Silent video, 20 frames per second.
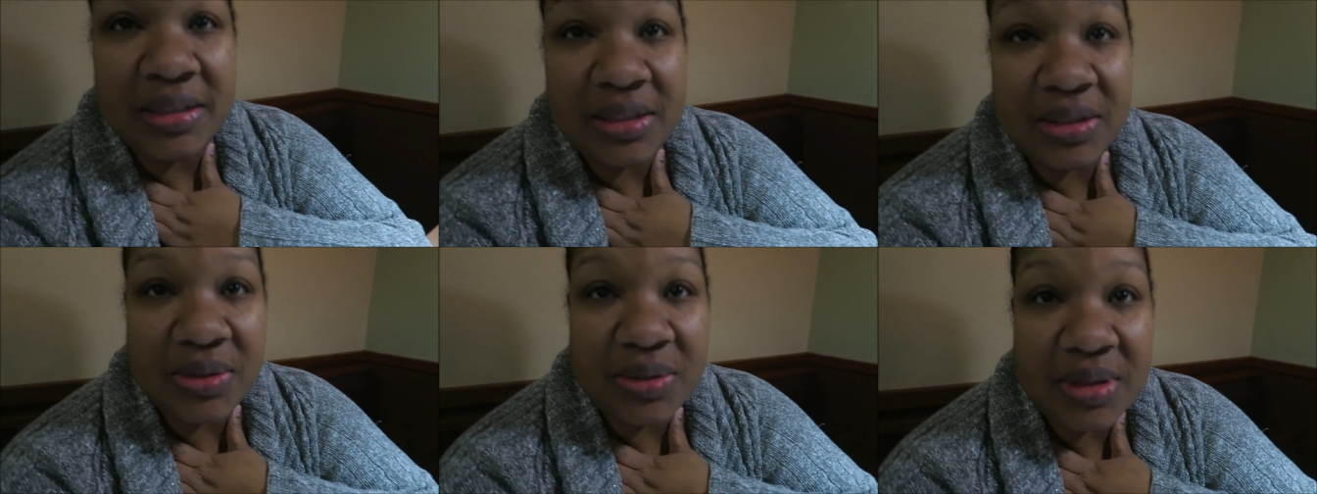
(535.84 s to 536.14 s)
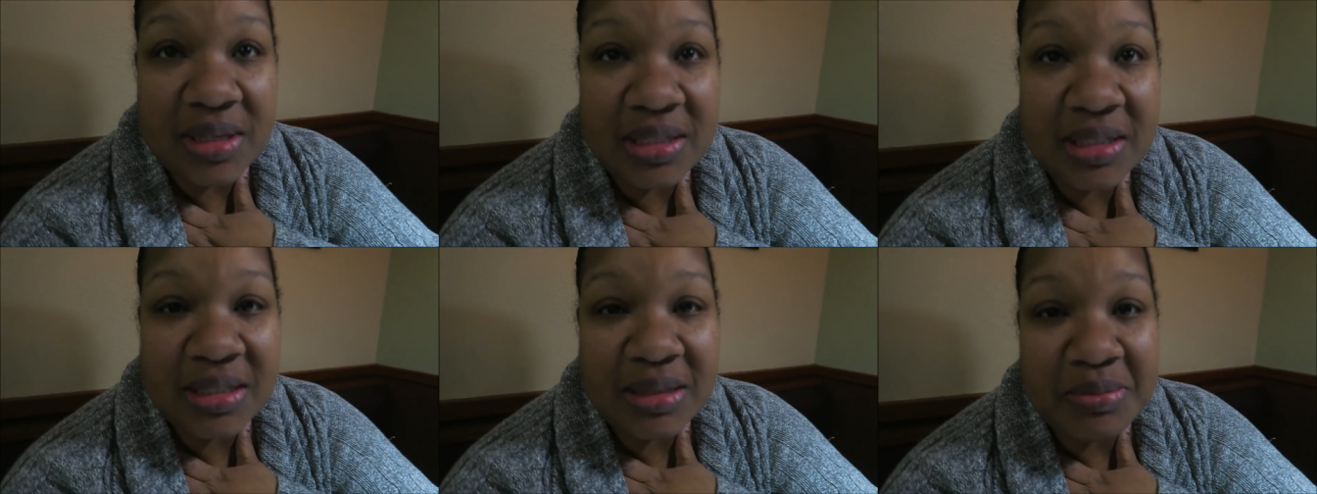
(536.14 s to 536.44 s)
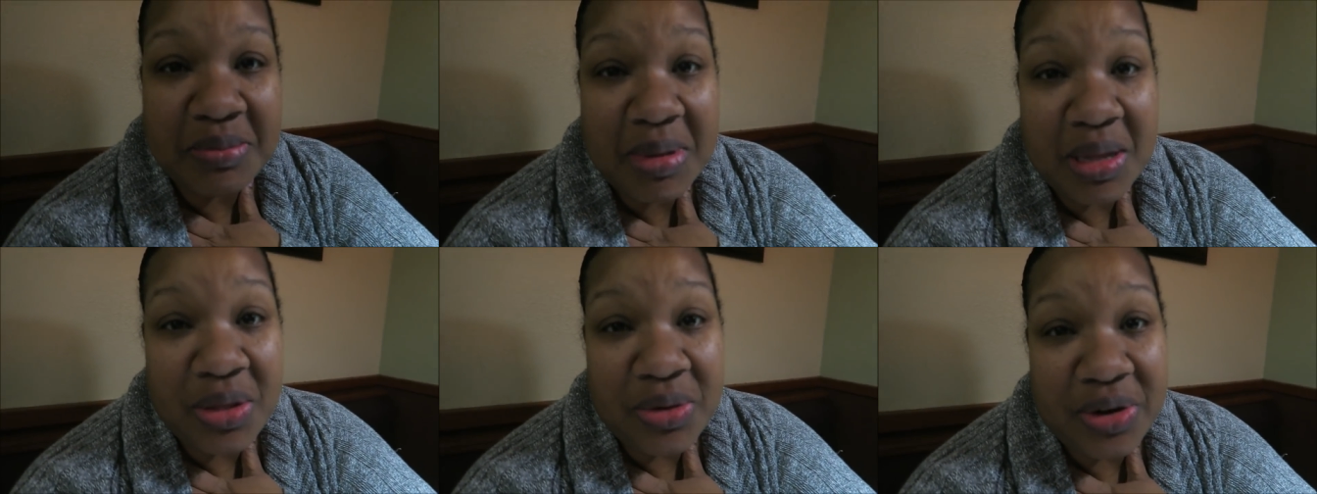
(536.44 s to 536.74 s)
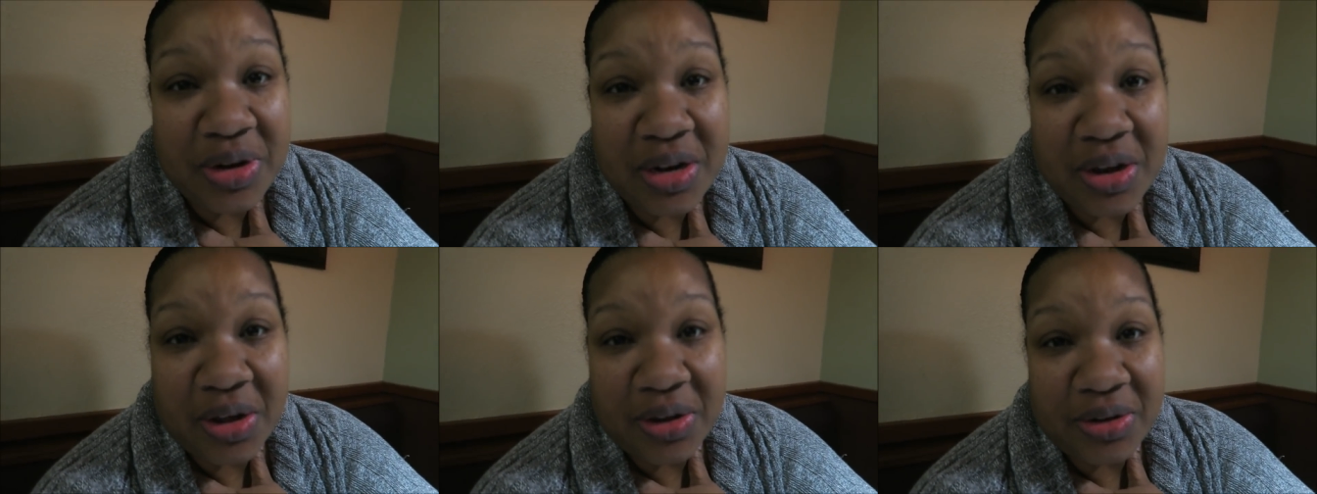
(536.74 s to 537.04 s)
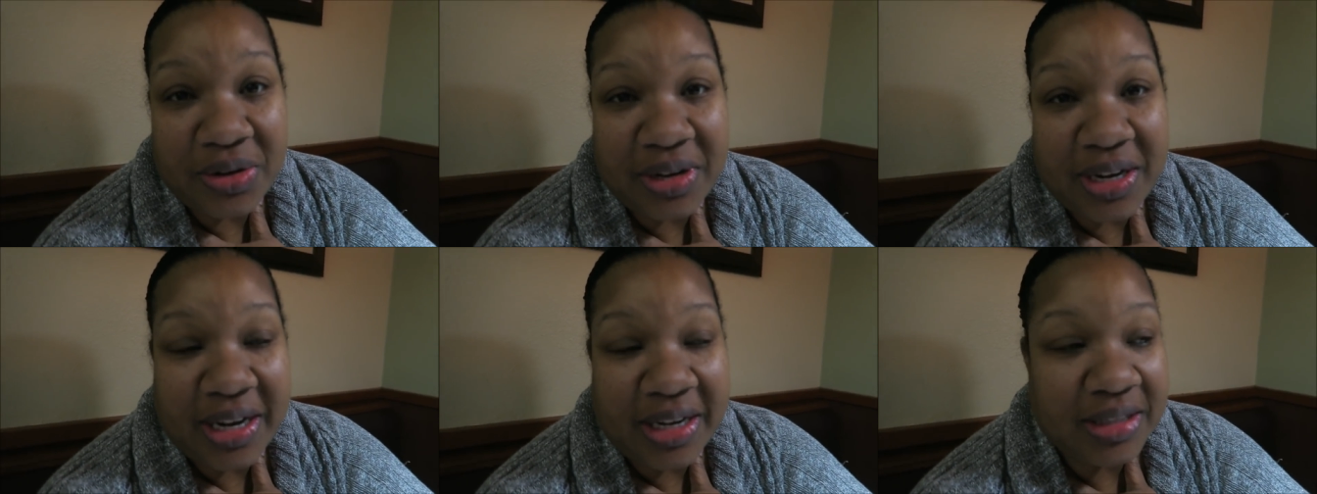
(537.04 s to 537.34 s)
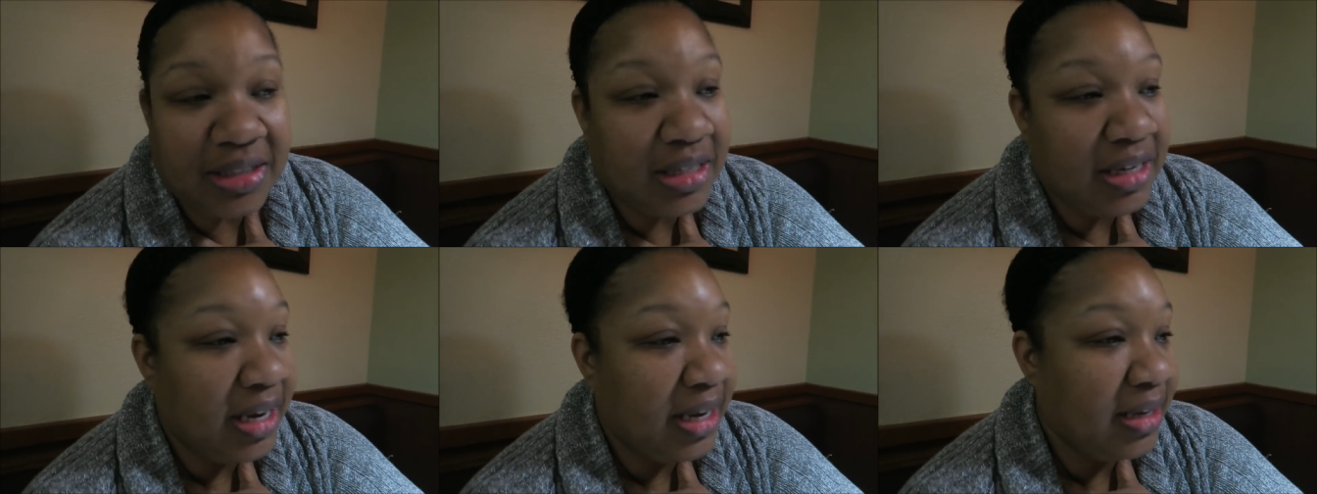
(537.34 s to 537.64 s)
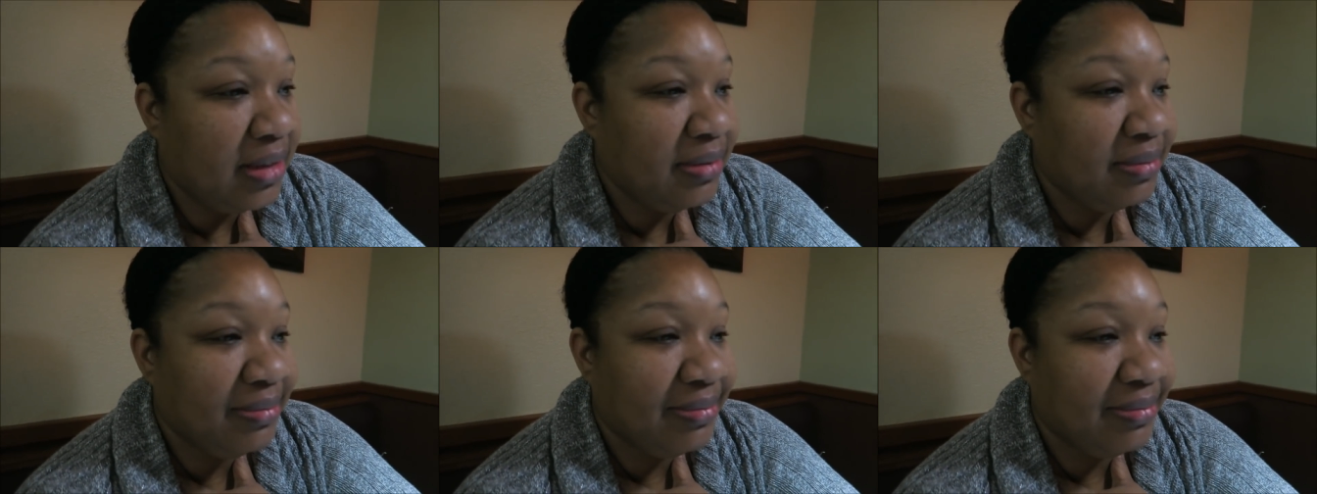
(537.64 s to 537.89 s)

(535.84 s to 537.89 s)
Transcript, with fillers: So this is mother and daughter day today.